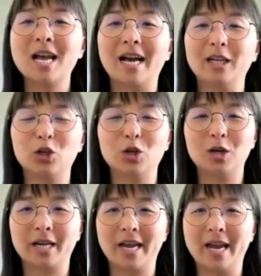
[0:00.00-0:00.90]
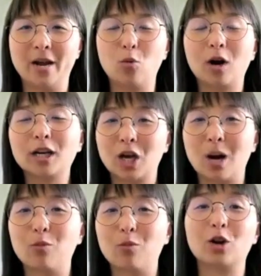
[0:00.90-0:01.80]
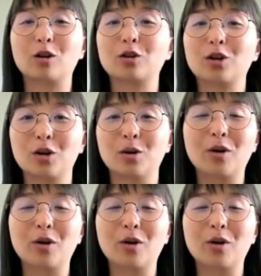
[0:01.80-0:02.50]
I took a workshop with Dr.